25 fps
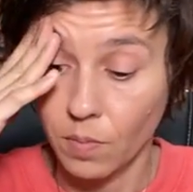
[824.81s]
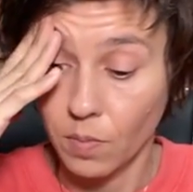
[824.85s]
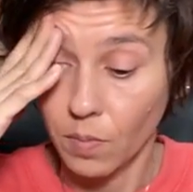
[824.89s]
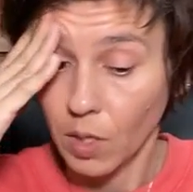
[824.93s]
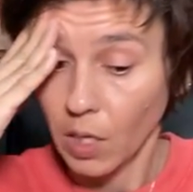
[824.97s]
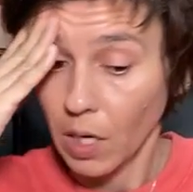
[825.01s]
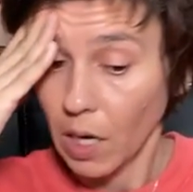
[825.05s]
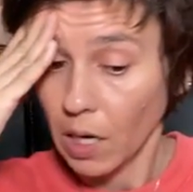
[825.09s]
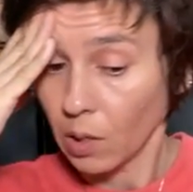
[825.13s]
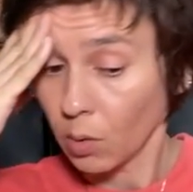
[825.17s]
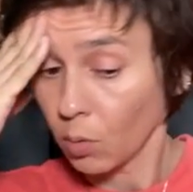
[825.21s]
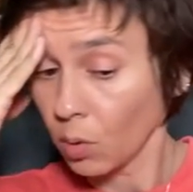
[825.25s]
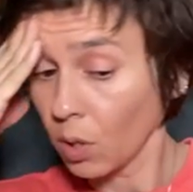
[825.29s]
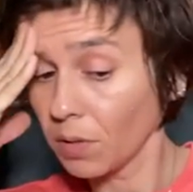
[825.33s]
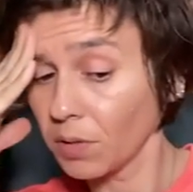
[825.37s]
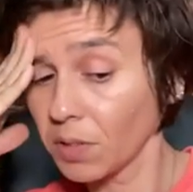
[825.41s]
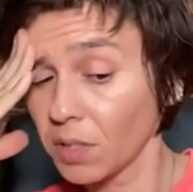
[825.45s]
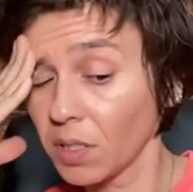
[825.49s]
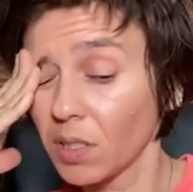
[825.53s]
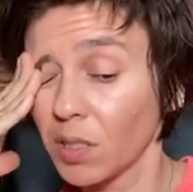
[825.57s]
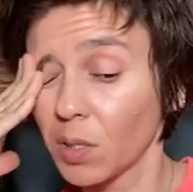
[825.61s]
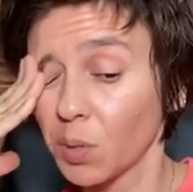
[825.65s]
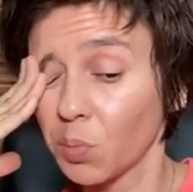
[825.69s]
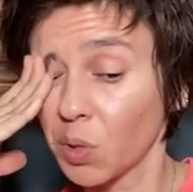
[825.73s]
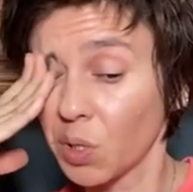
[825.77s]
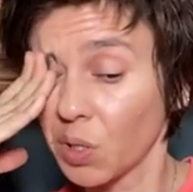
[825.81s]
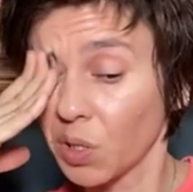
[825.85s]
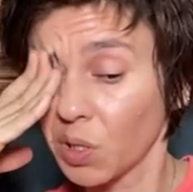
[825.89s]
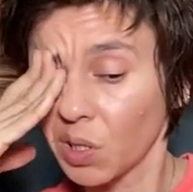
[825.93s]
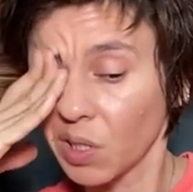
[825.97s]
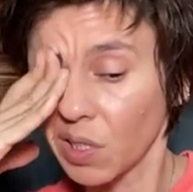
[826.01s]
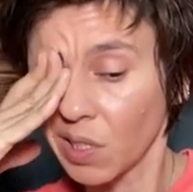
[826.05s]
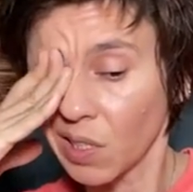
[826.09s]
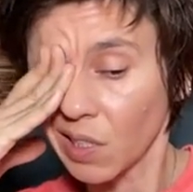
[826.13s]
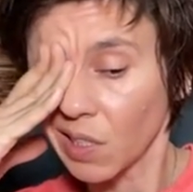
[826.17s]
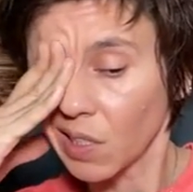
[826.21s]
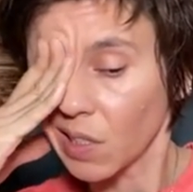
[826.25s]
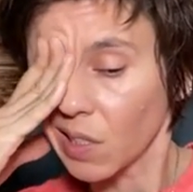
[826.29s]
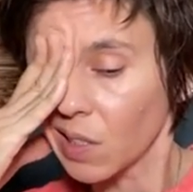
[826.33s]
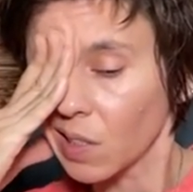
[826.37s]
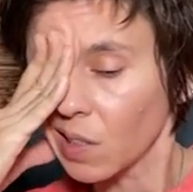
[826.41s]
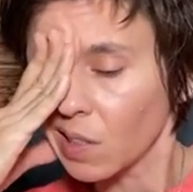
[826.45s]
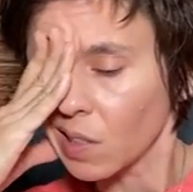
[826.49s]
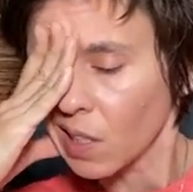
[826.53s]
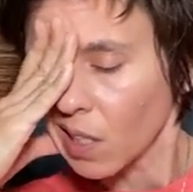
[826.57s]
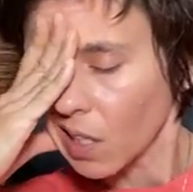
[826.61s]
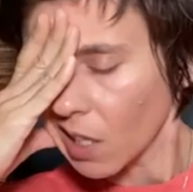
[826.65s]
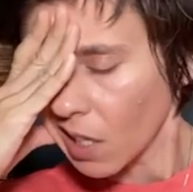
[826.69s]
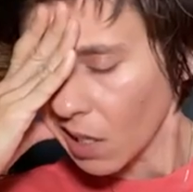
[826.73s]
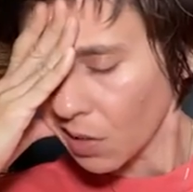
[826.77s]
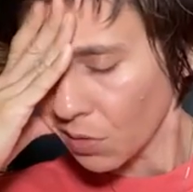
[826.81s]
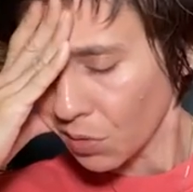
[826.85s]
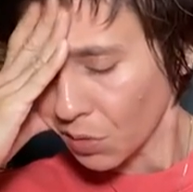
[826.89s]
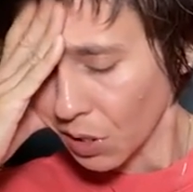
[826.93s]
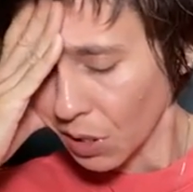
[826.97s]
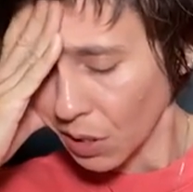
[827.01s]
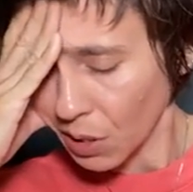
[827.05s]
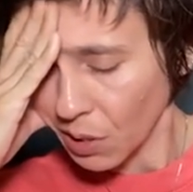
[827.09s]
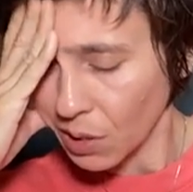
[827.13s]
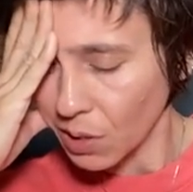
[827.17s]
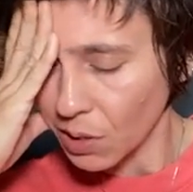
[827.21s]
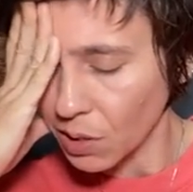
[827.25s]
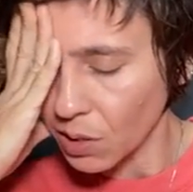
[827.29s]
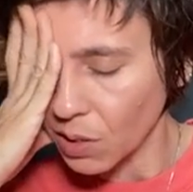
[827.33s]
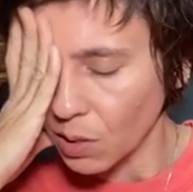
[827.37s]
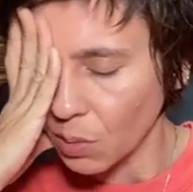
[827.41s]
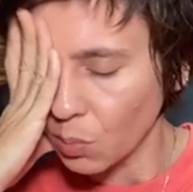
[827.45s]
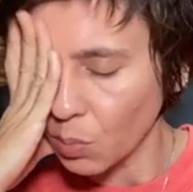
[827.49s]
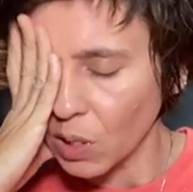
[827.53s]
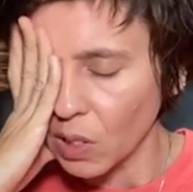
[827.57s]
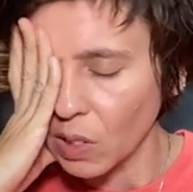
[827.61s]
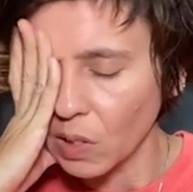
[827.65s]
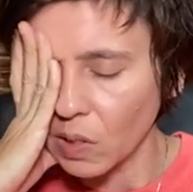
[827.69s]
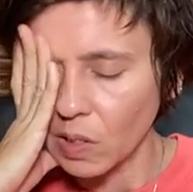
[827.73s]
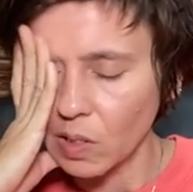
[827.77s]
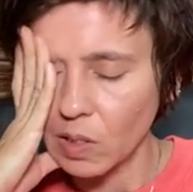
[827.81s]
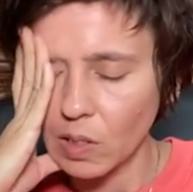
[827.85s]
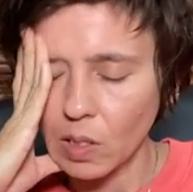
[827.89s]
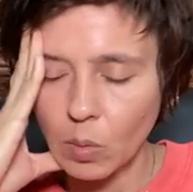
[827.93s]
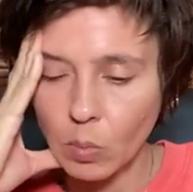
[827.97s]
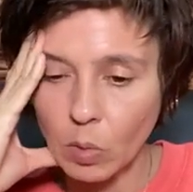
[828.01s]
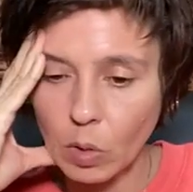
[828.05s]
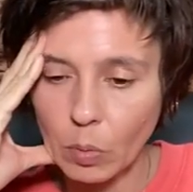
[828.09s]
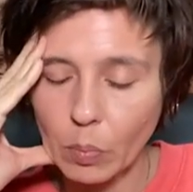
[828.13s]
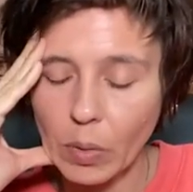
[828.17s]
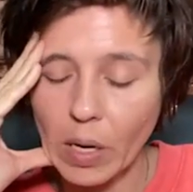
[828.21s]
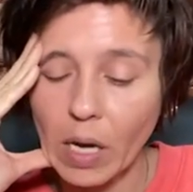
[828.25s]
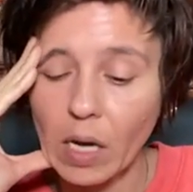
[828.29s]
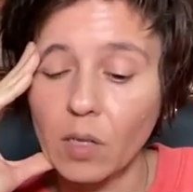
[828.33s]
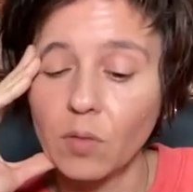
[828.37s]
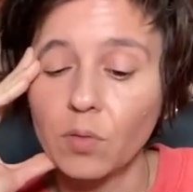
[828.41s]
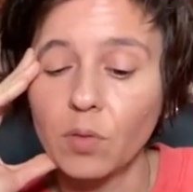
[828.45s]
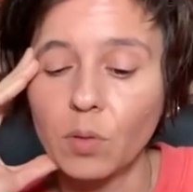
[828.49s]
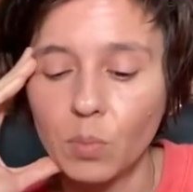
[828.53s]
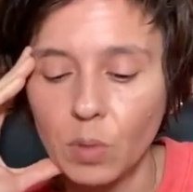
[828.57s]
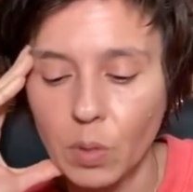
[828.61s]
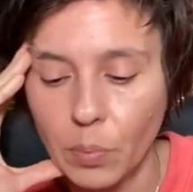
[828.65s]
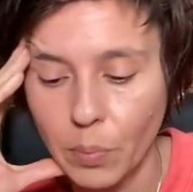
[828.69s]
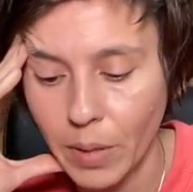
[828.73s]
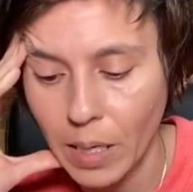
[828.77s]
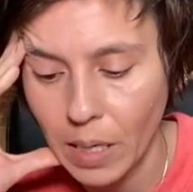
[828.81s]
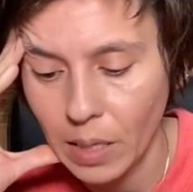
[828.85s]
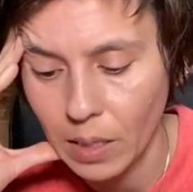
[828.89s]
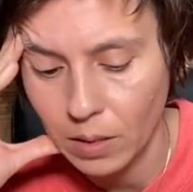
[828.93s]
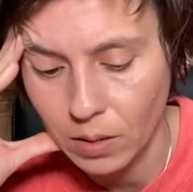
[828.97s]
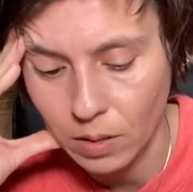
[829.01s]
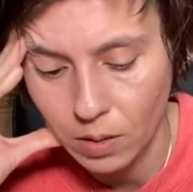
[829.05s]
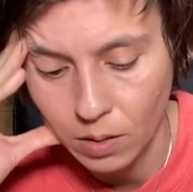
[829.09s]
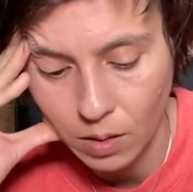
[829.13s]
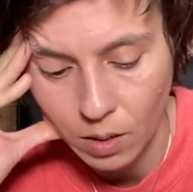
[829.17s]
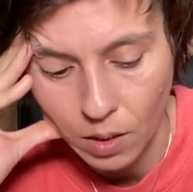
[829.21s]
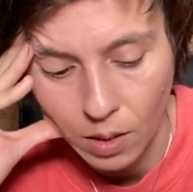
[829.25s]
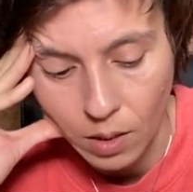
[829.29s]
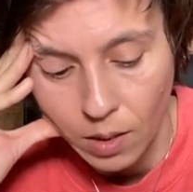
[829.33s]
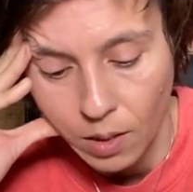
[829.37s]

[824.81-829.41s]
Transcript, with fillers: Yeah, whoever this person is, I feel like it's somebody that's coming back from the past.